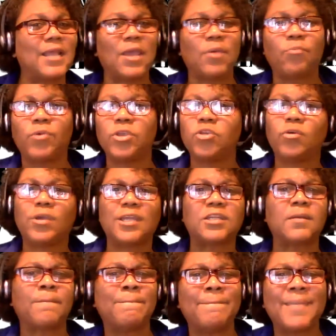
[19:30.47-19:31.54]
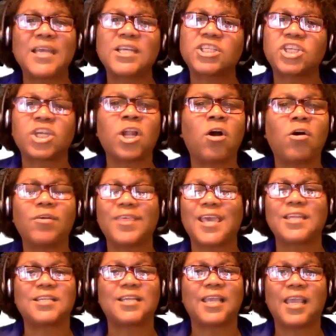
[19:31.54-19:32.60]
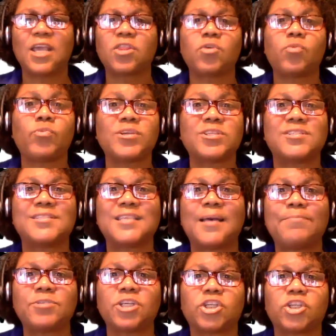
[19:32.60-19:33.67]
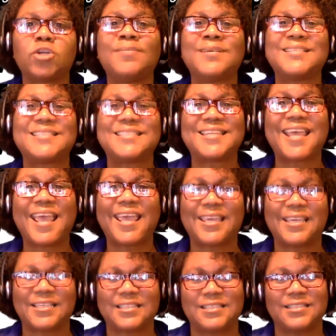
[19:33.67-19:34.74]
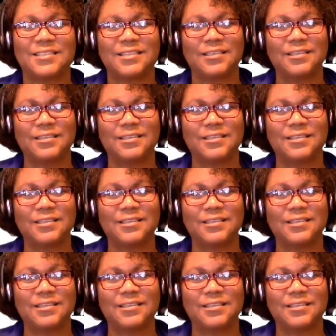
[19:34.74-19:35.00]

And when you get to meshing all that together, we're subject to mistakes.